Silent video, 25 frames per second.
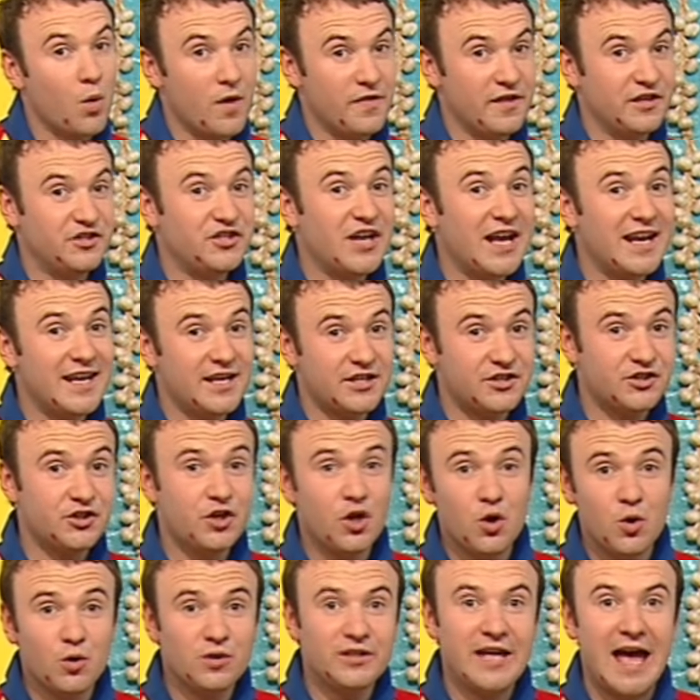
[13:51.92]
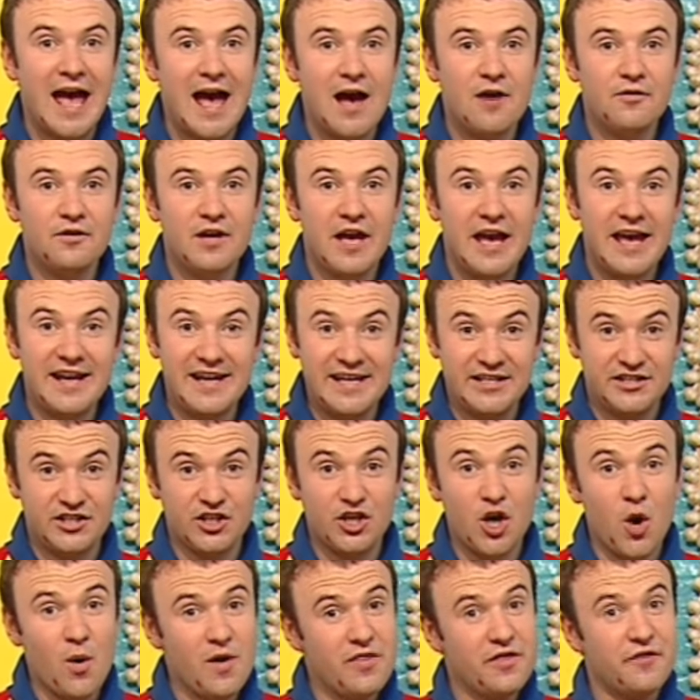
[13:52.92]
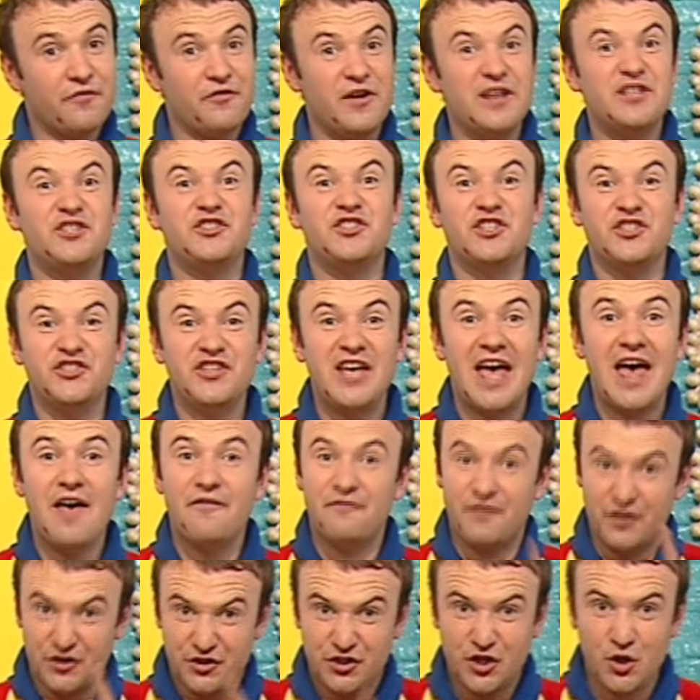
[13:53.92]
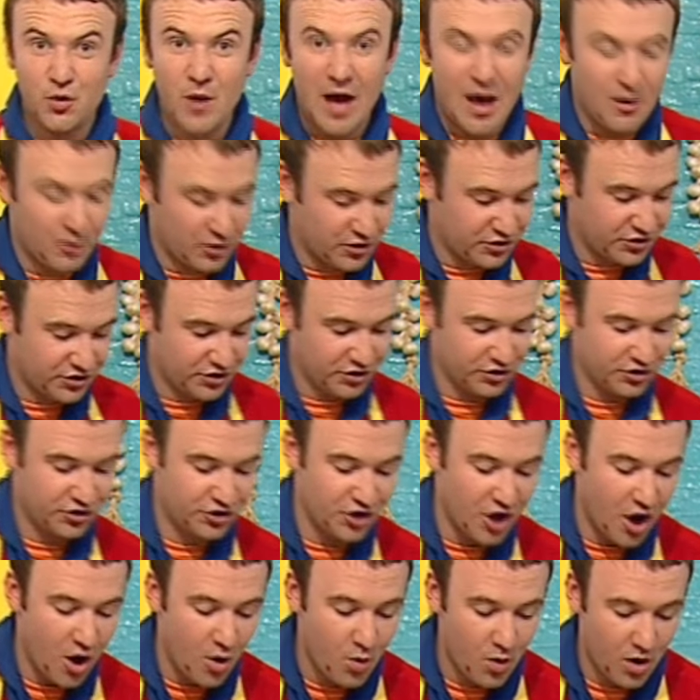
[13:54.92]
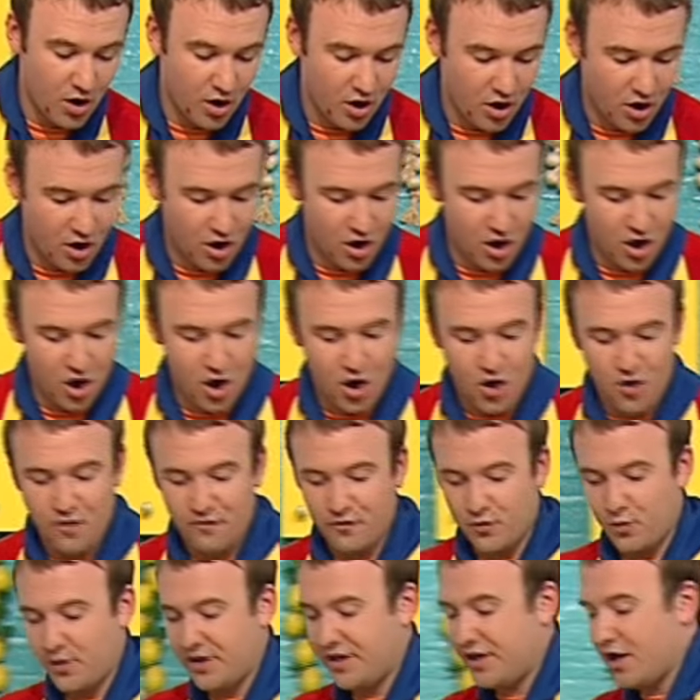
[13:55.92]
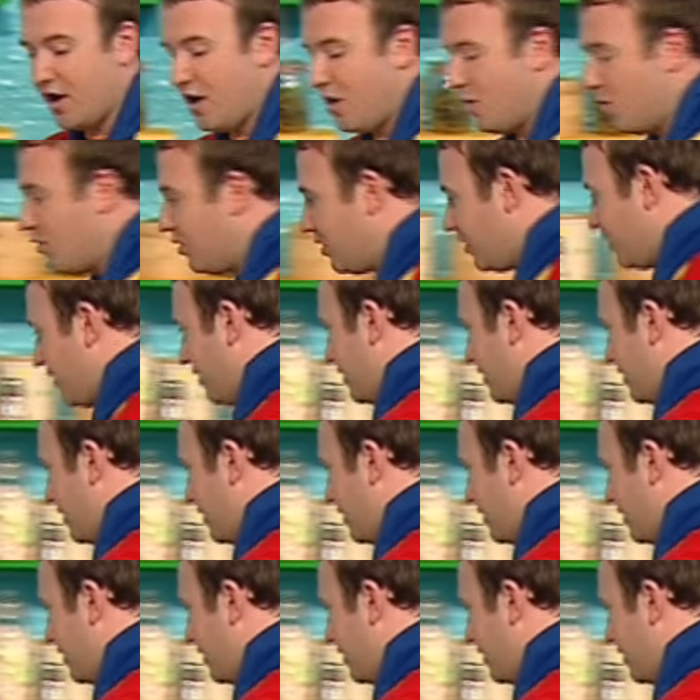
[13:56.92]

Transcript: When the jelly has cooled down, it needs to go in the fridge to set for two hours. So, over we go.